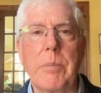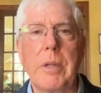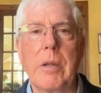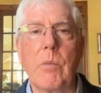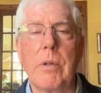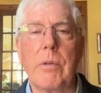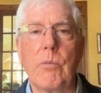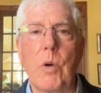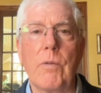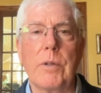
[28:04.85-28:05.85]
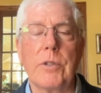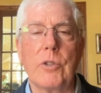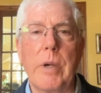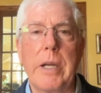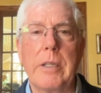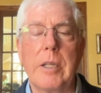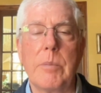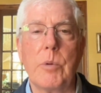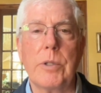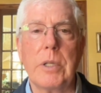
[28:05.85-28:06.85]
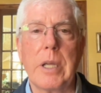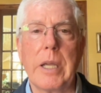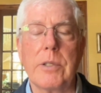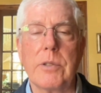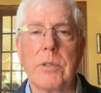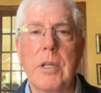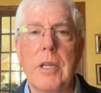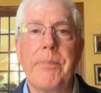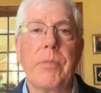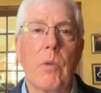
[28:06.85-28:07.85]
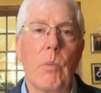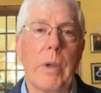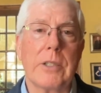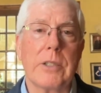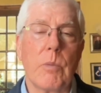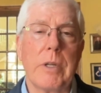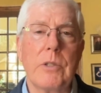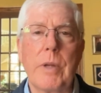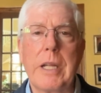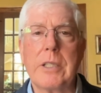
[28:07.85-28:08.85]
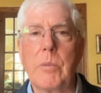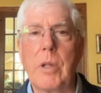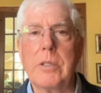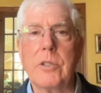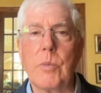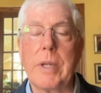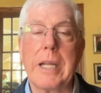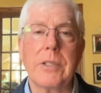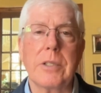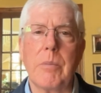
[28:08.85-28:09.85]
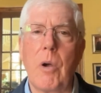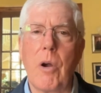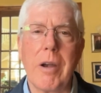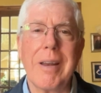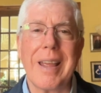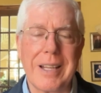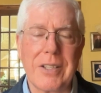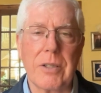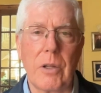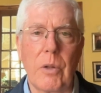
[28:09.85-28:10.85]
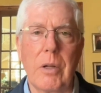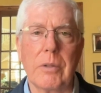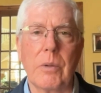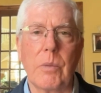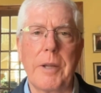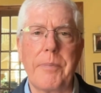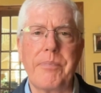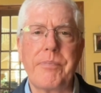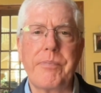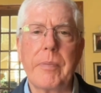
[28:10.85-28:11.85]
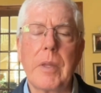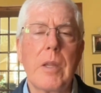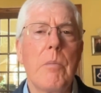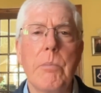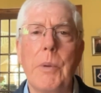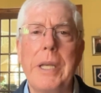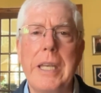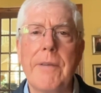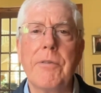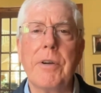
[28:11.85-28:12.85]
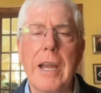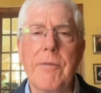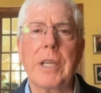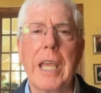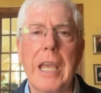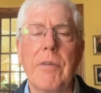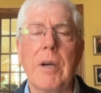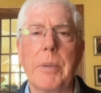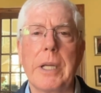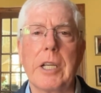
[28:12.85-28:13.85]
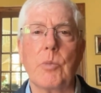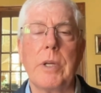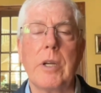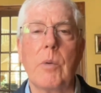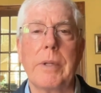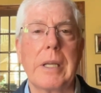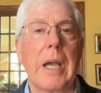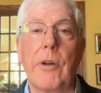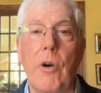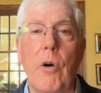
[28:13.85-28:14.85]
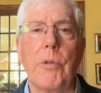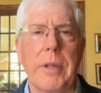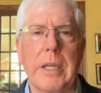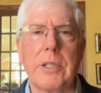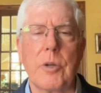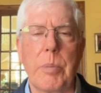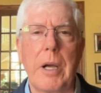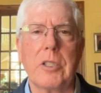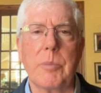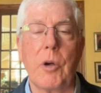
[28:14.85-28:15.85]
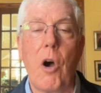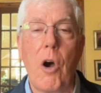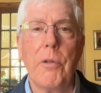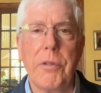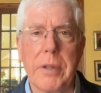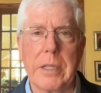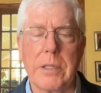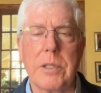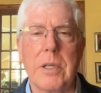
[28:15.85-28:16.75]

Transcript: thing with Roe versus Wade in the abortion cases. We had some wins. We had some losses. We had some heartaches along the way. But we never, ever gave up, because we know with God, all things are possible. All things